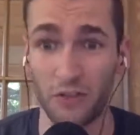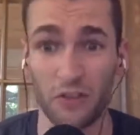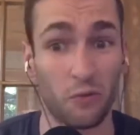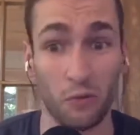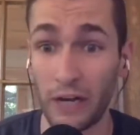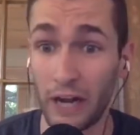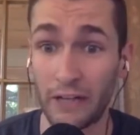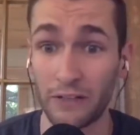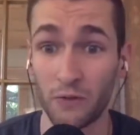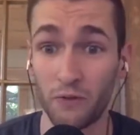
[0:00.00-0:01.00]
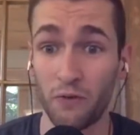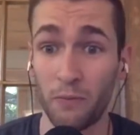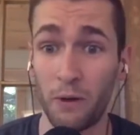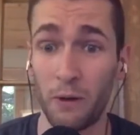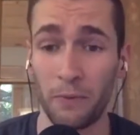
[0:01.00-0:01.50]
you're a great high school
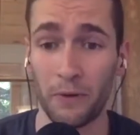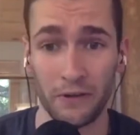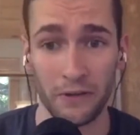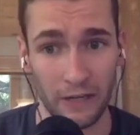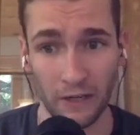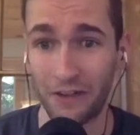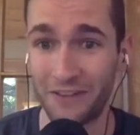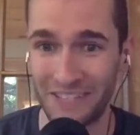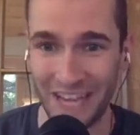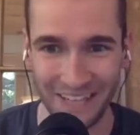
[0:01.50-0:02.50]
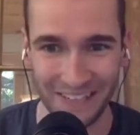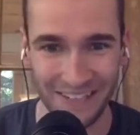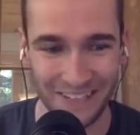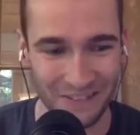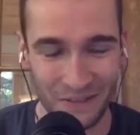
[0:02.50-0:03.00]
football player, you're getting all these
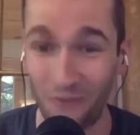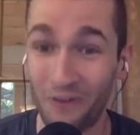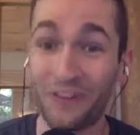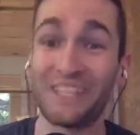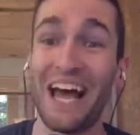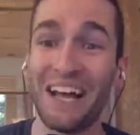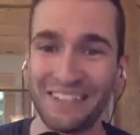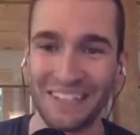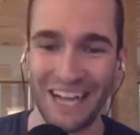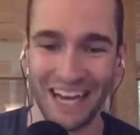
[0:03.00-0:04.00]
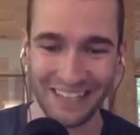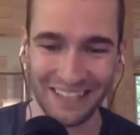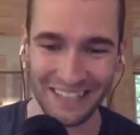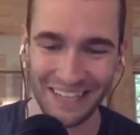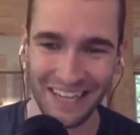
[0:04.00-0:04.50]
accolades, so you're a very talented athlete.